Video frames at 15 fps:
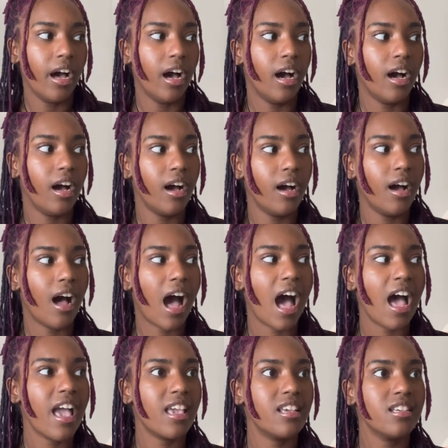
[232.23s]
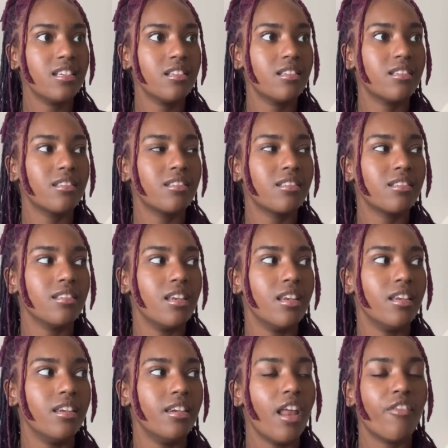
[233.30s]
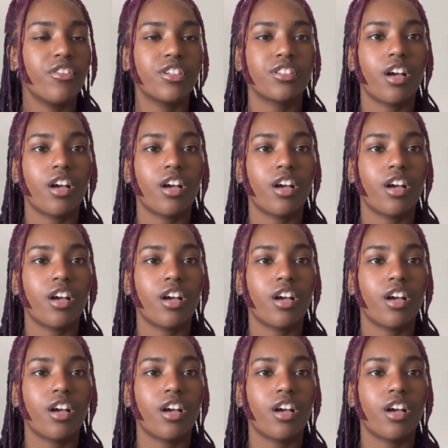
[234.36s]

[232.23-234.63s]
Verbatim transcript: Uh, I never